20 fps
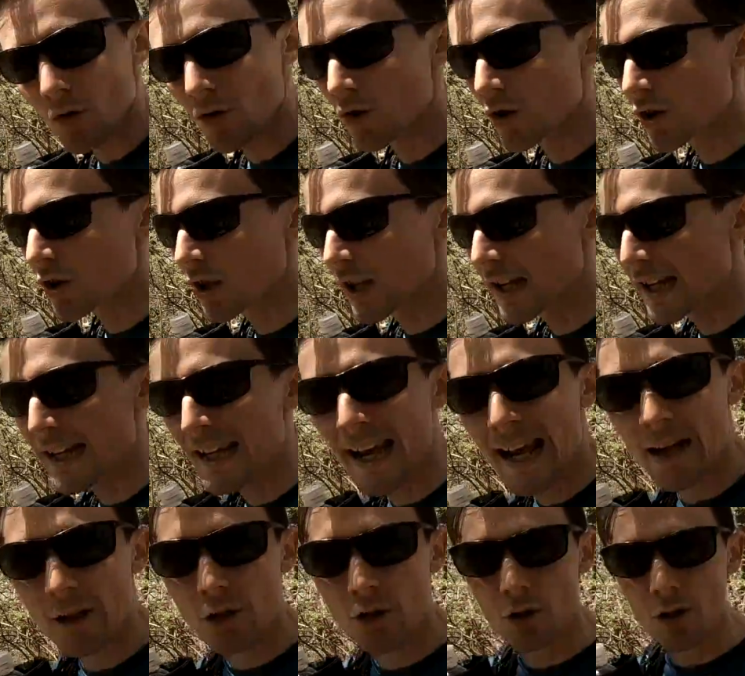poles, just let it
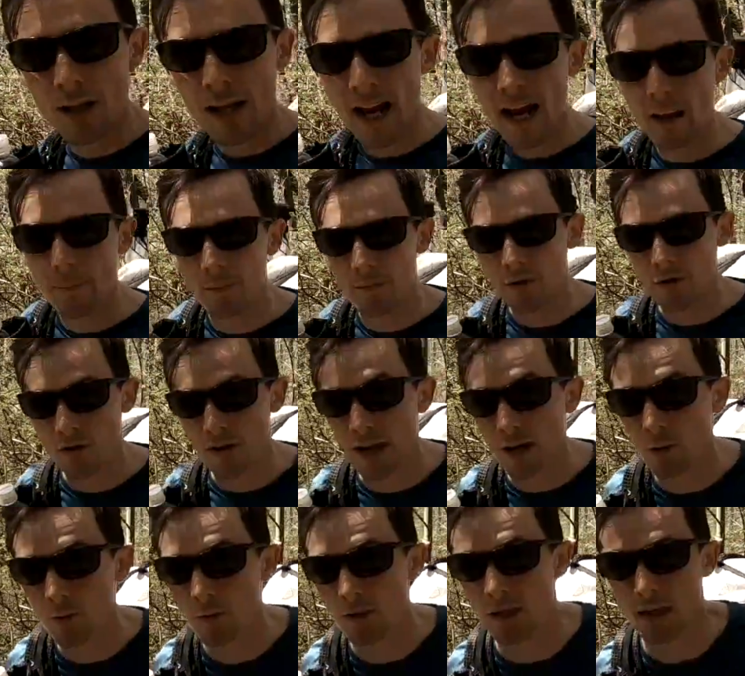naturally happen. So
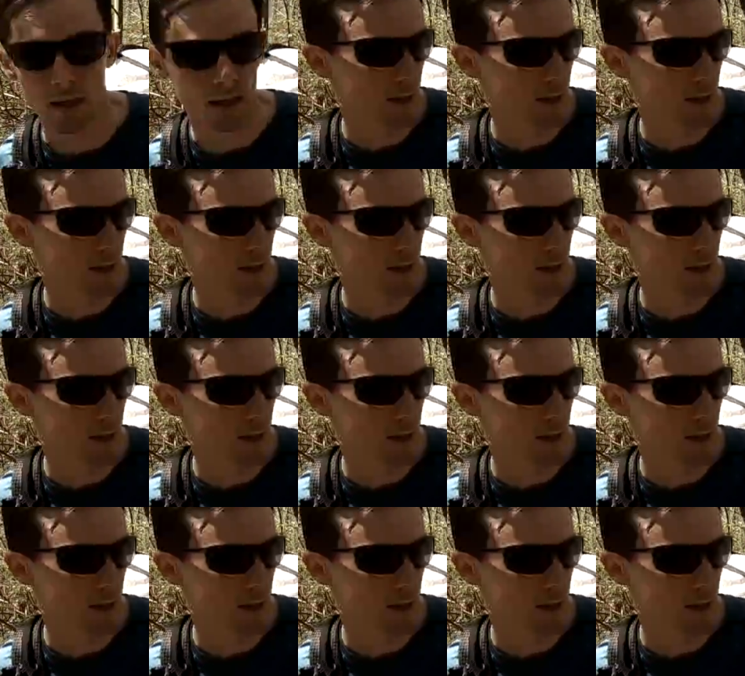that would be